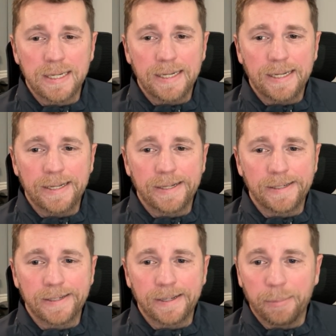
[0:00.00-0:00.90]
and
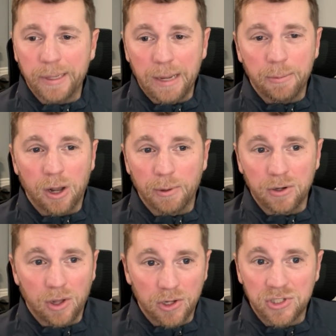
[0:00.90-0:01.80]
it became common
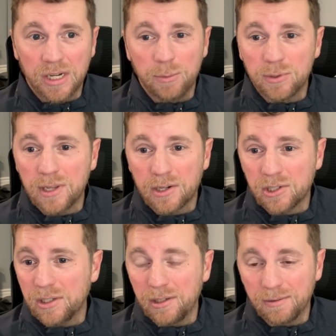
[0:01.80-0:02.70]
knowledge that he was
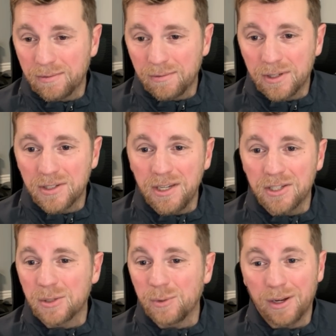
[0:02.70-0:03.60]
actually
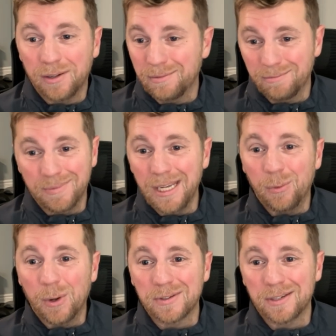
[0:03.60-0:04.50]
deceased when he wasn't.